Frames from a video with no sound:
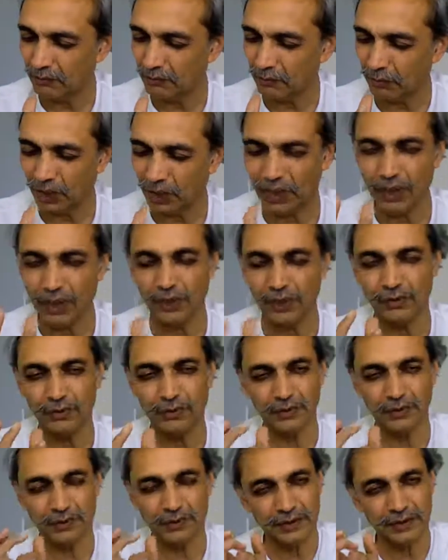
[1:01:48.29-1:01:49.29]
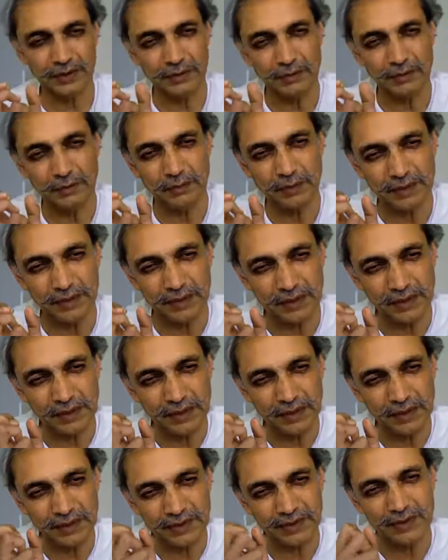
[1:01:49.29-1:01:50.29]
bhav, the
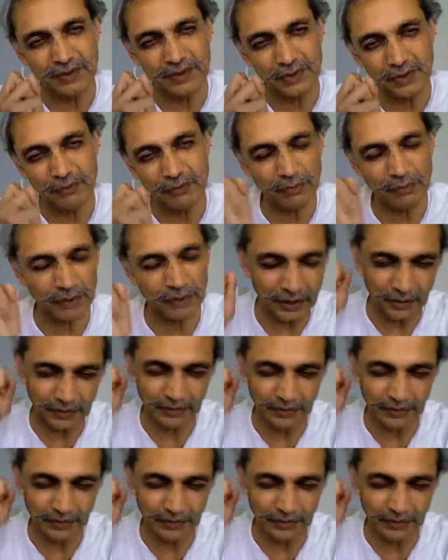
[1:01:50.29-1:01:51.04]
essence of bhav.